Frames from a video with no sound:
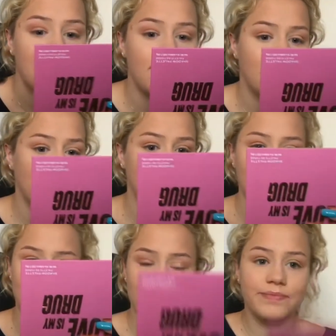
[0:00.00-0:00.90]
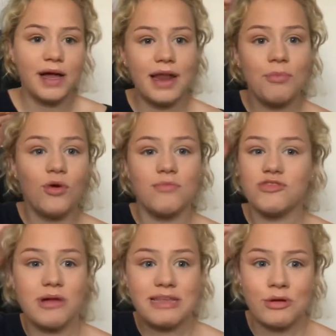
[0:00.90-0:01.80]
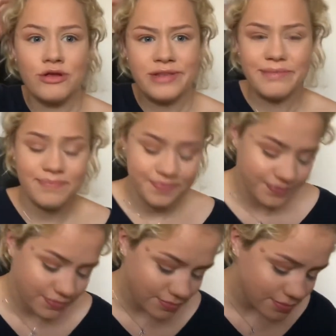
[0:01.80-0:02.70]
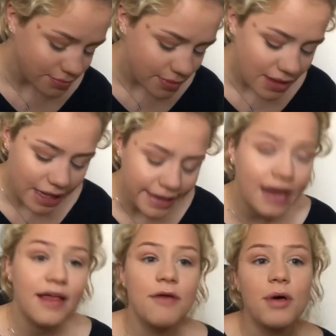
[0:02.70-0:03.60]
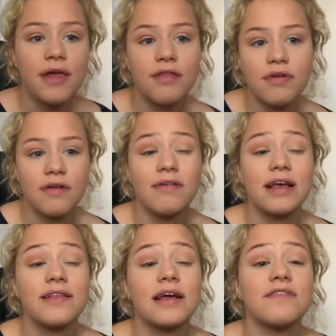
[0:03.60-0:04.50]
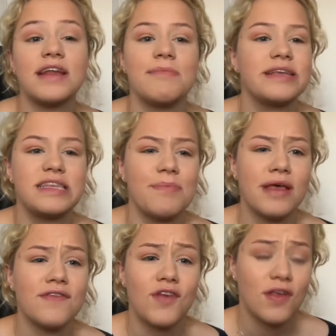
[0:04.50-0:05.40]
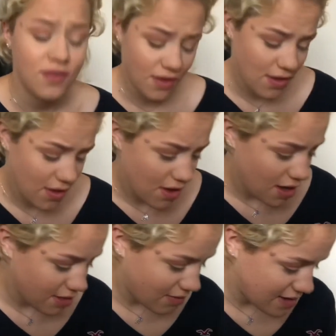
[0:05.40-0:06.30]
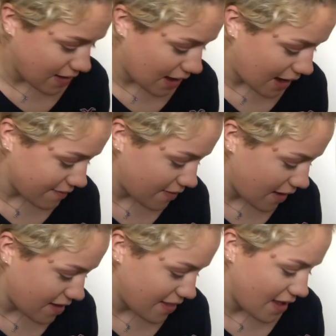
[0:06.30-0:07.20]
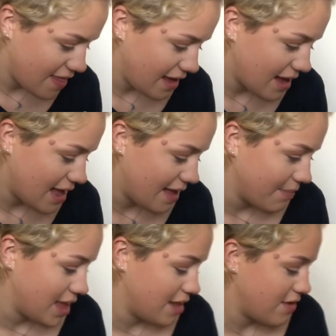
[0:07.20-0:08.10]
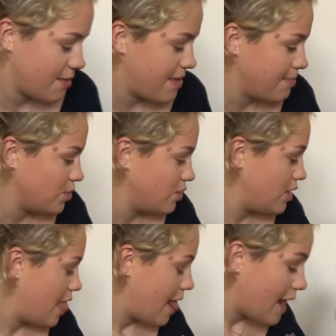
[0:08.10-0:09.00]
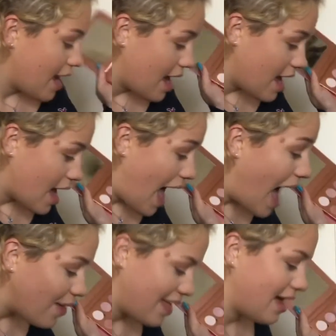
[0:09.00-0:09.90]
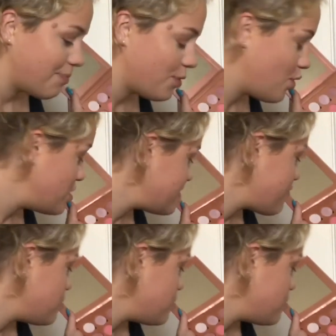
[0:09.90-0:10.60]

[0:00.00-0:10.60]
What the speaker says: they look really cool and I bought them, so I might as well use them. Now that I've put that through the crease, like, it's really messy, but it's just the crease colour. I've decided that I think I am going to do a bit more out there because